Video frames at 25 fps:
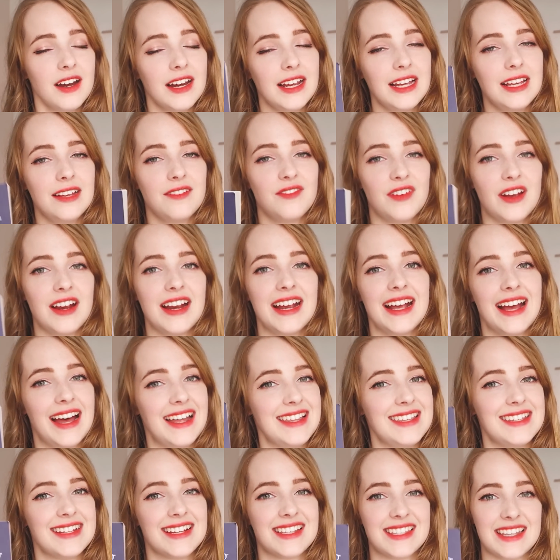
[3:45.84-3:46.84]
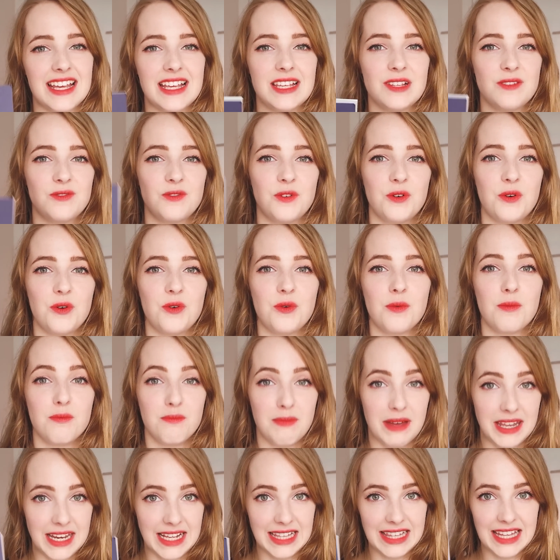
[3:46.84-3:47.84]
very unsuccessful
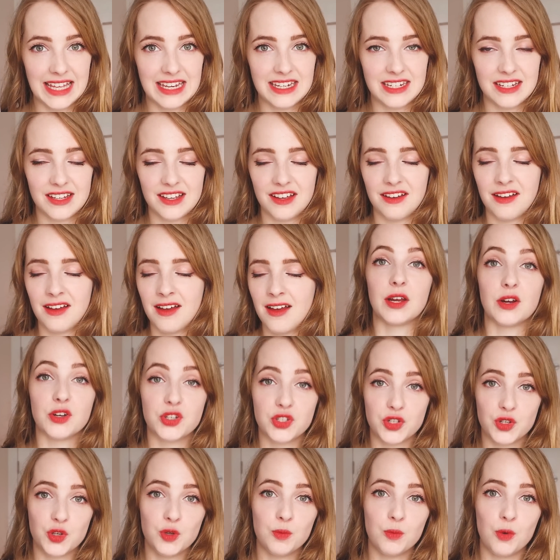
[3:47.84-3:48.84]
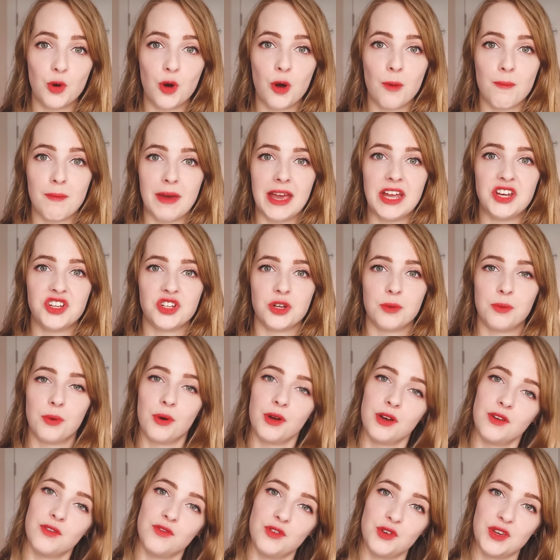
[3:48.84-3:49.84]
moneylender. There are two more major
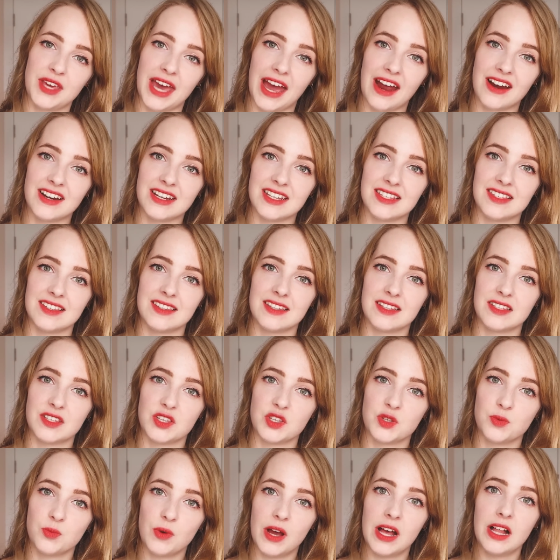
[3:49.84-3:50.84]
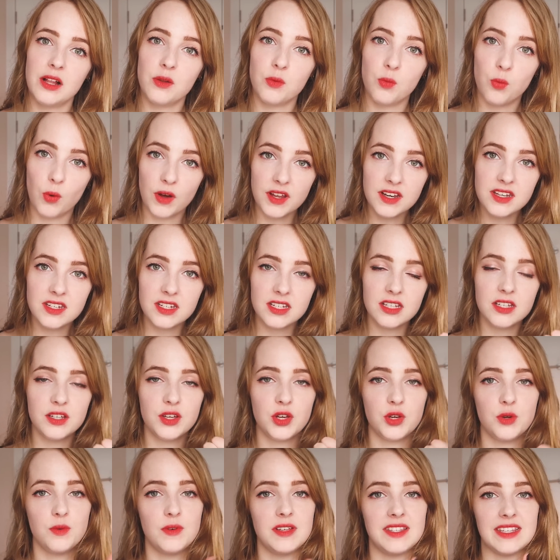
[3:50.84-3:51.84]
point of view characters in this as well. Wanda,
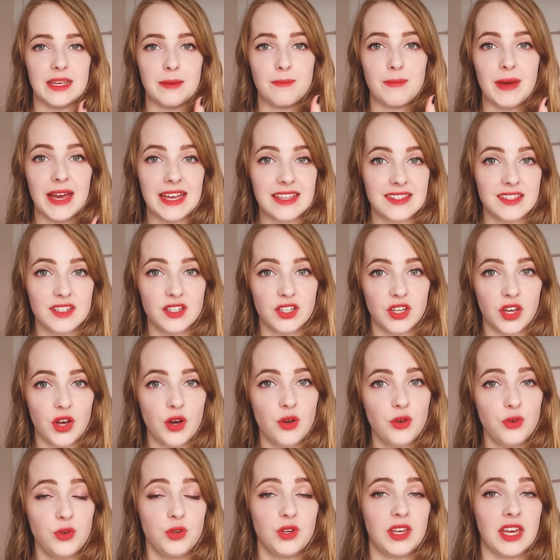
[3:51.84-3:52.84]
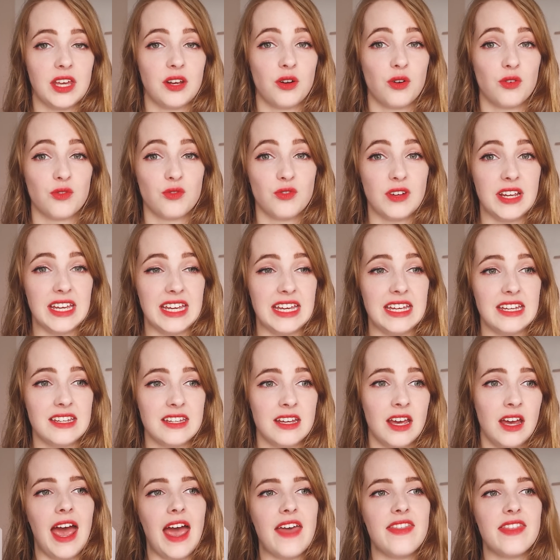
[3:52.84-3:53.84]
who is a peasant girl who cannot
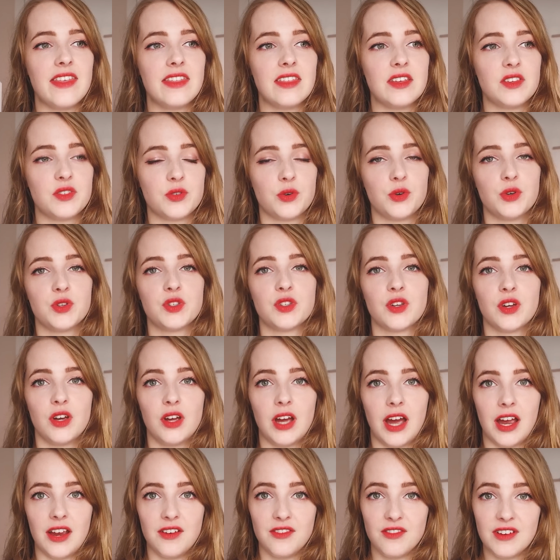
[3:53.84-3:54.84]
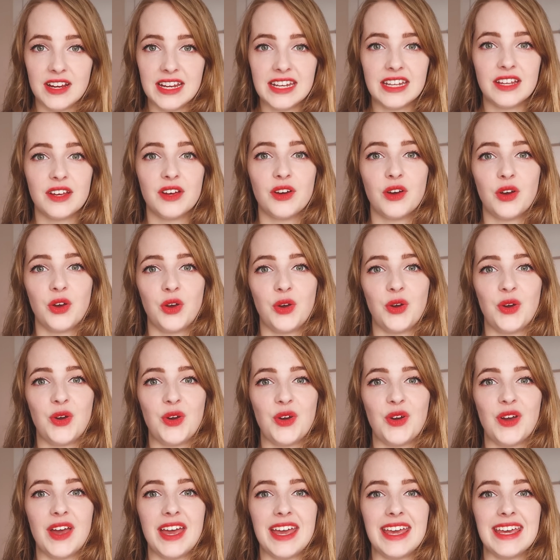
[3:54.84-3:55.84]
read, and then there's also Irina,
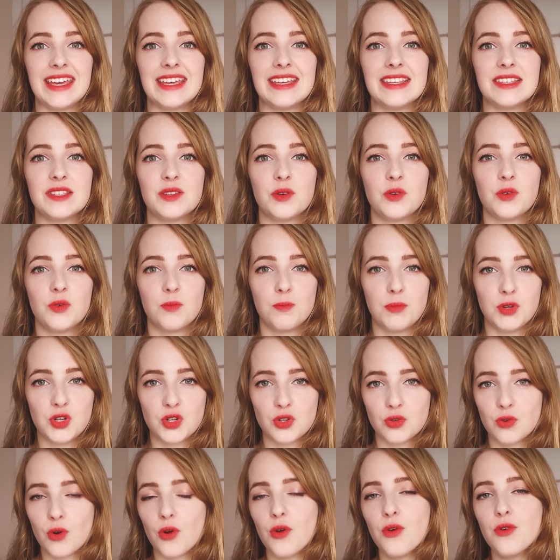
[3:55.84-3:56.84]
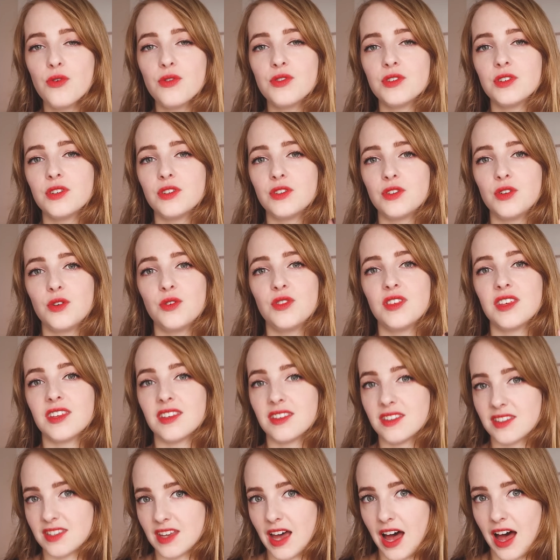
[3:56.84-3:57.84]
who is betrothed to the
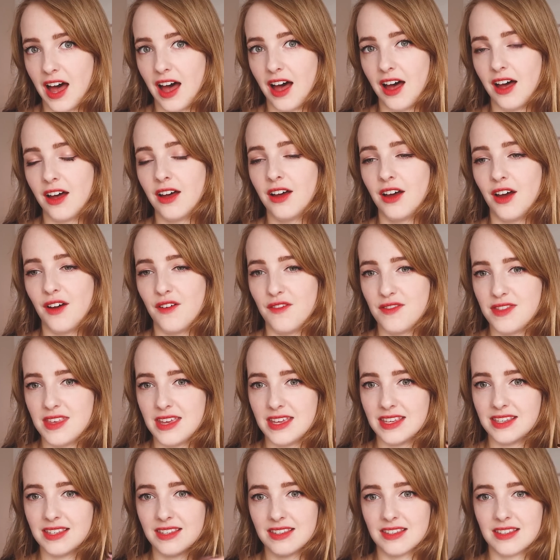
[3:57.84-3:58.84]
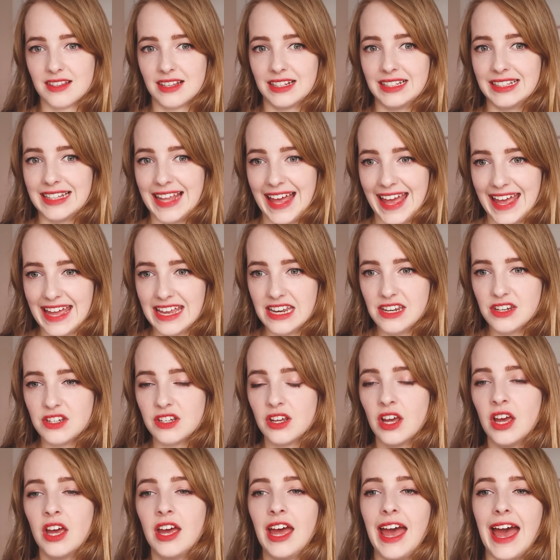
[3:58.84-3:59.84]
Tsar of this
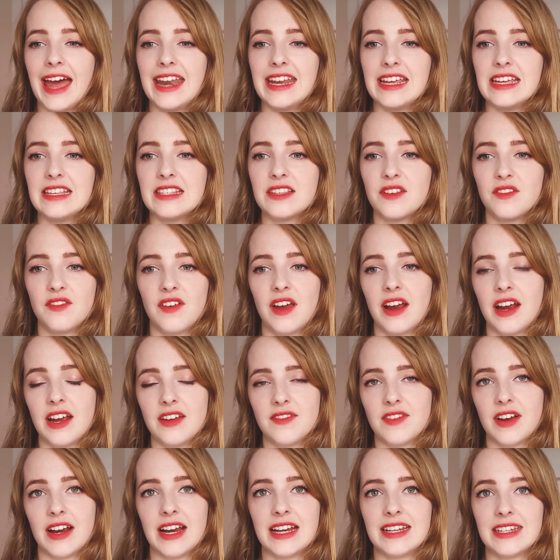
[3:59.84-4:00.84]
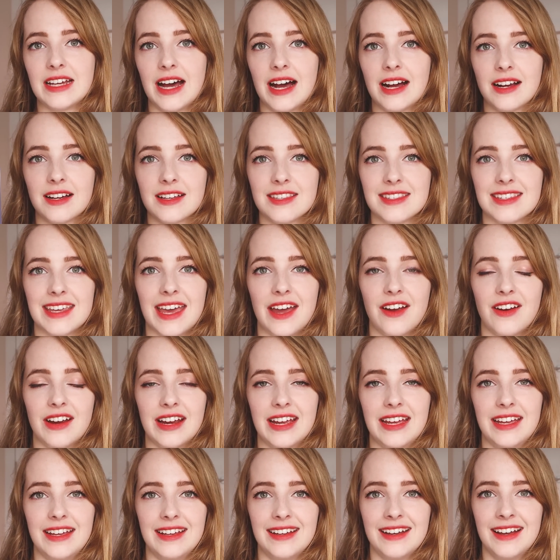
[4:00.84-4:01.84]
land, and he's a very dark,
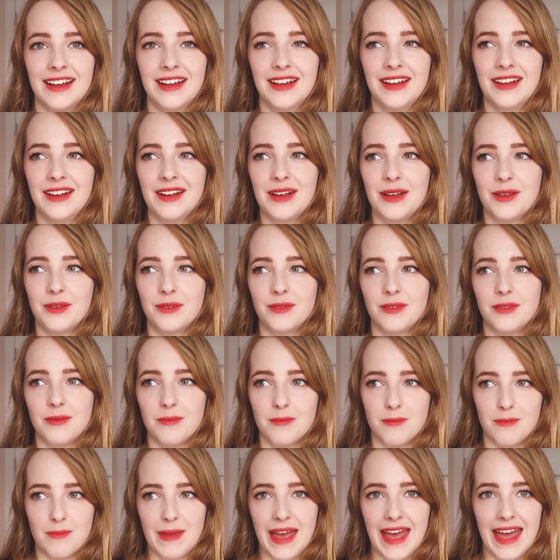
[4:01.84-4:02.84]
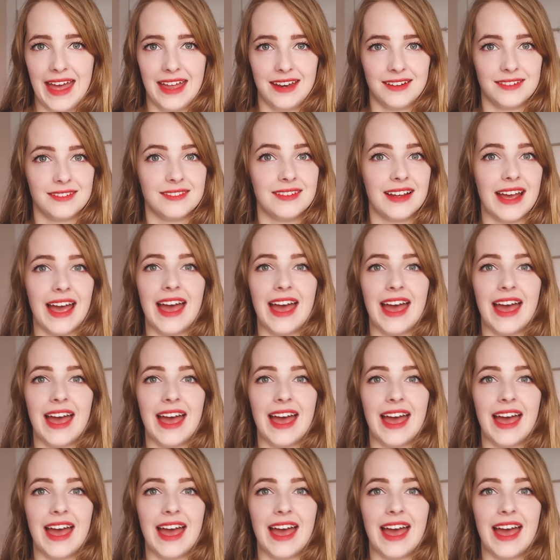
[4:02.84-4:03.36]
scary man,